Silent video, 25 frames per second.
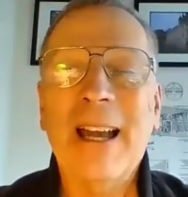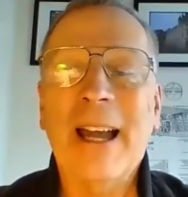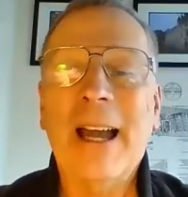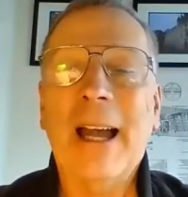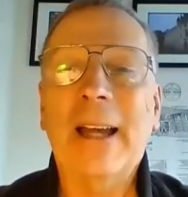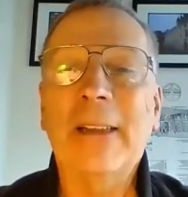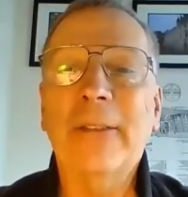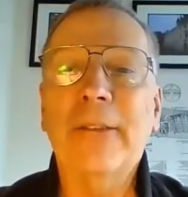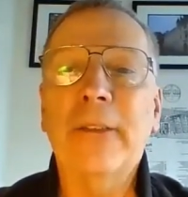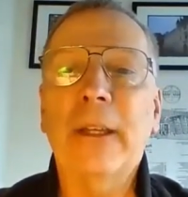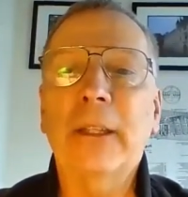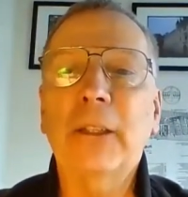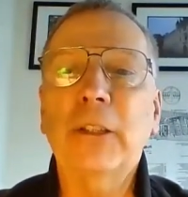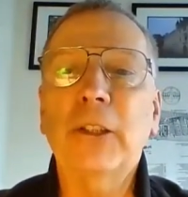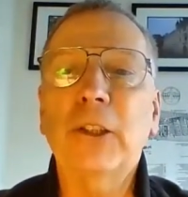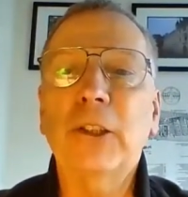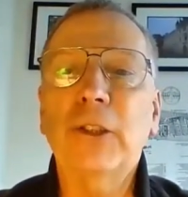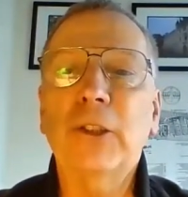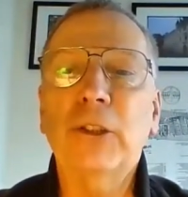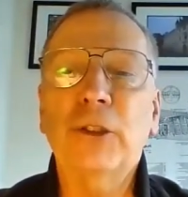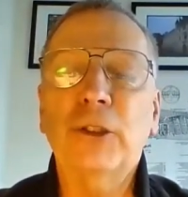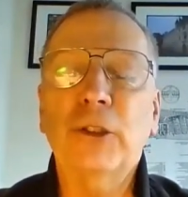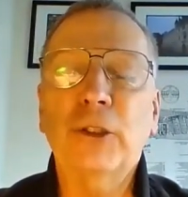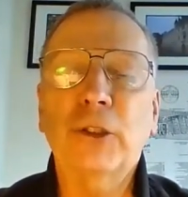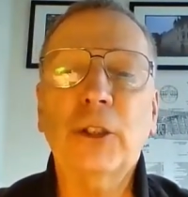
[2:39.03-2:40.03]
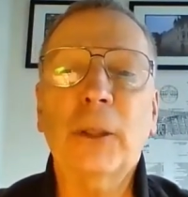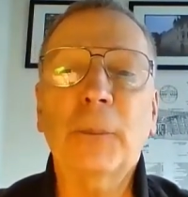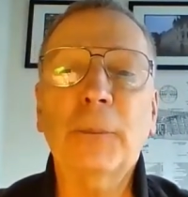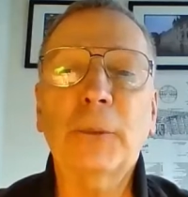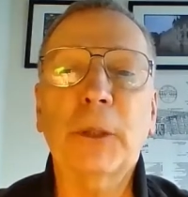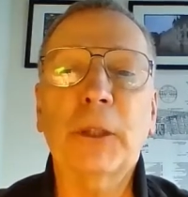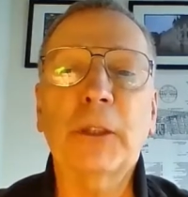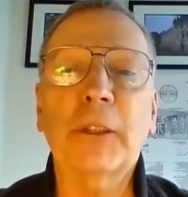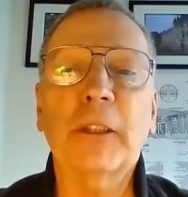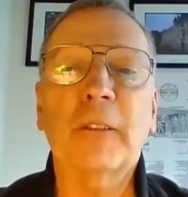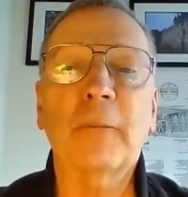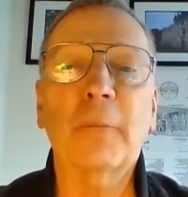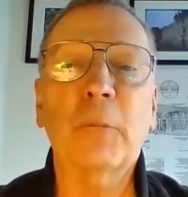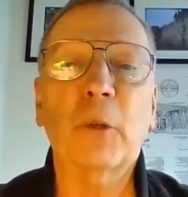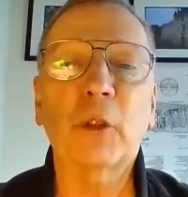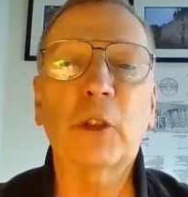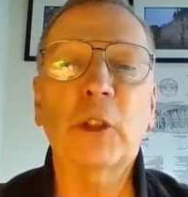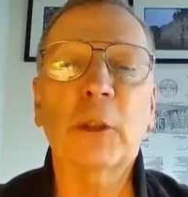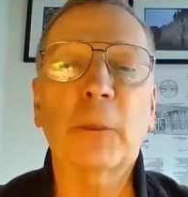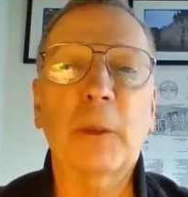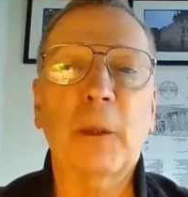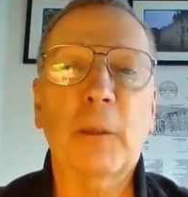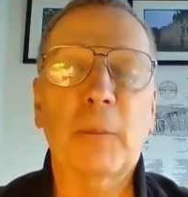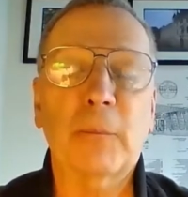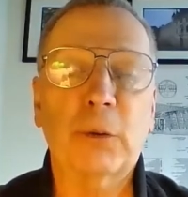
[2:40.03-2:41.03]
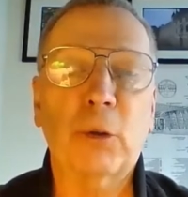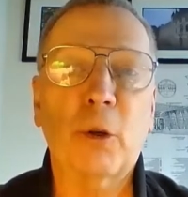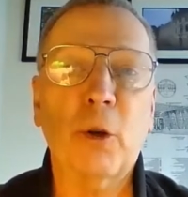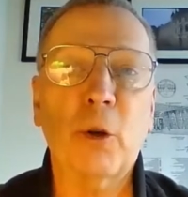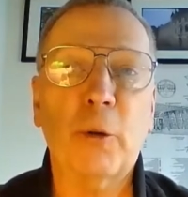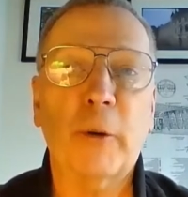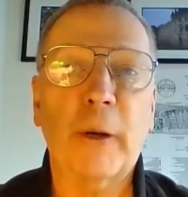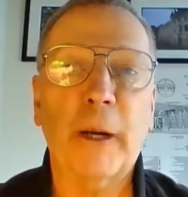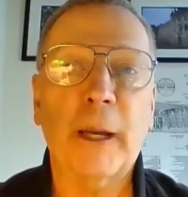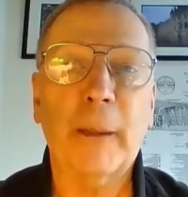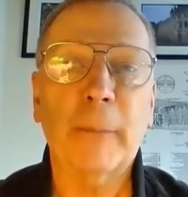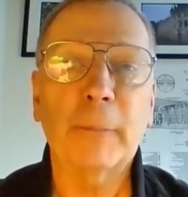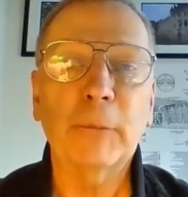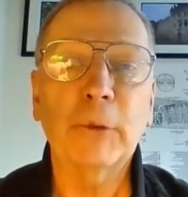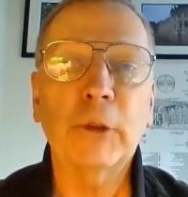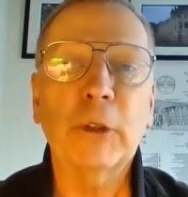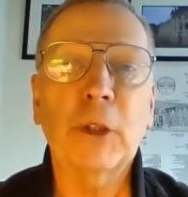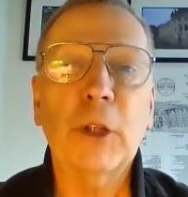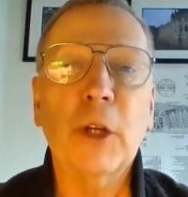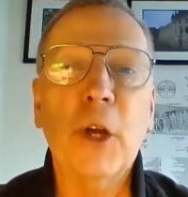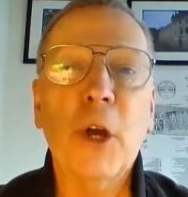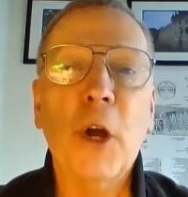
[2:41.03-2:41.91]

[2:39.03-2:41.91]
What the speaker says: and the subject of multiple programs